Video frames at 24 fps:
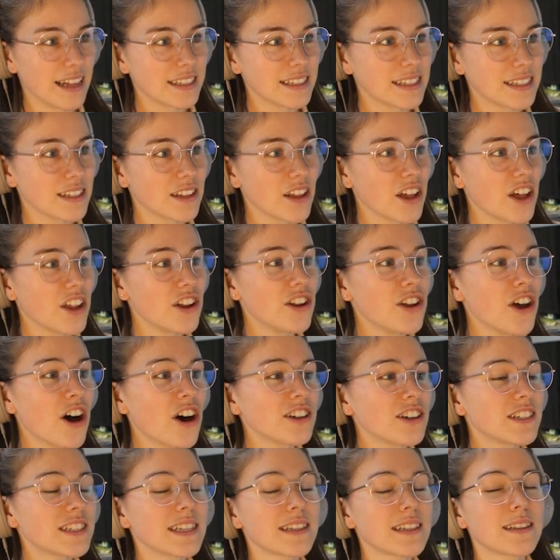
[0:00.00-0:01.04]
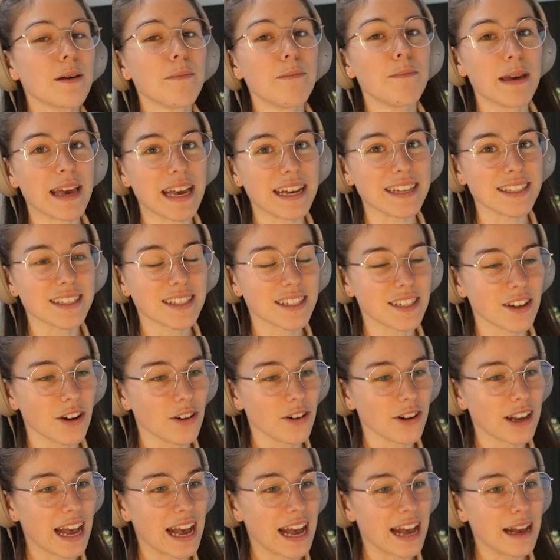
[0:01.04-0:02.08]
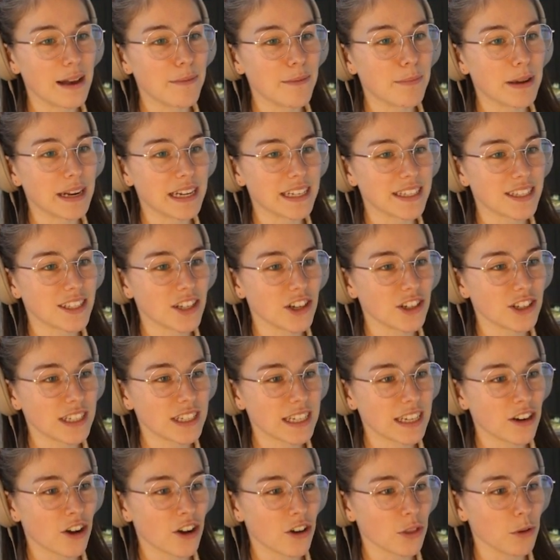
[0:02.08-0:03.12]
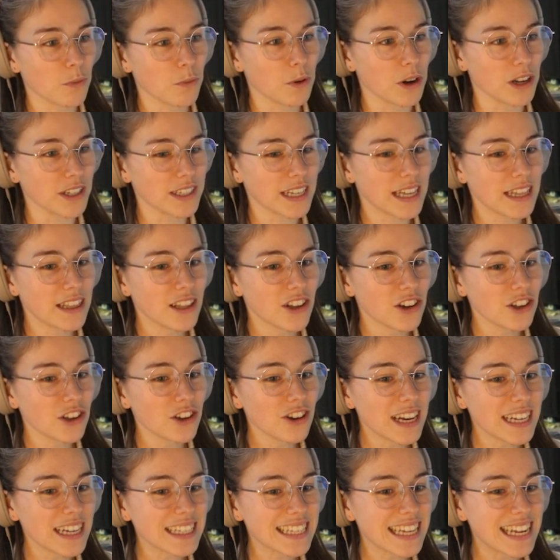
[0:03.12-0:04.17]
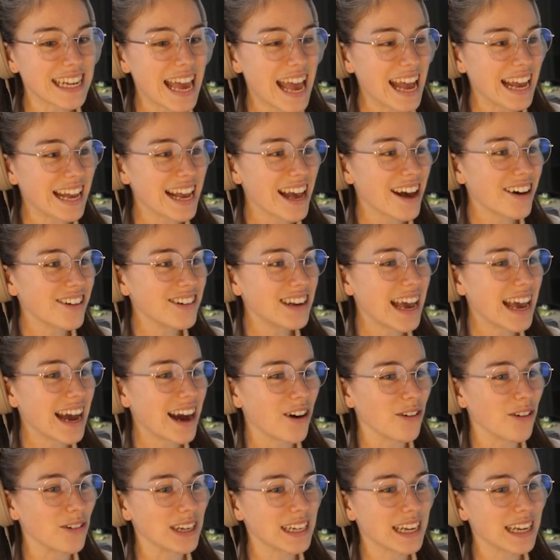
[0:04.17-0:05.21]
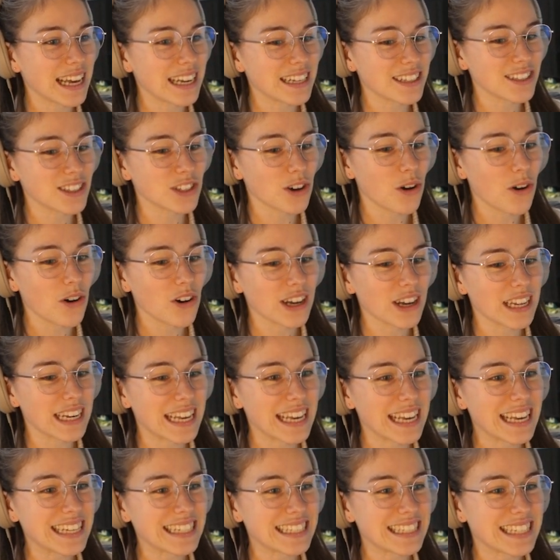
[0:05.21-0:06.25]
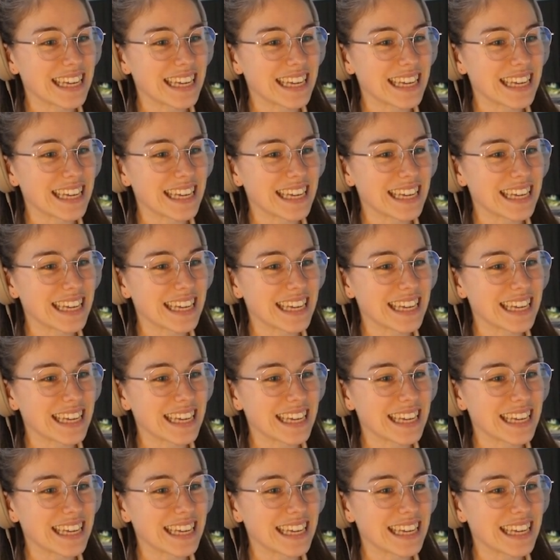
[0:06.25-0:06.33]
It's not the best, okay? But it's certainly not the worst. And look, you guys can hang out now and like talk and eat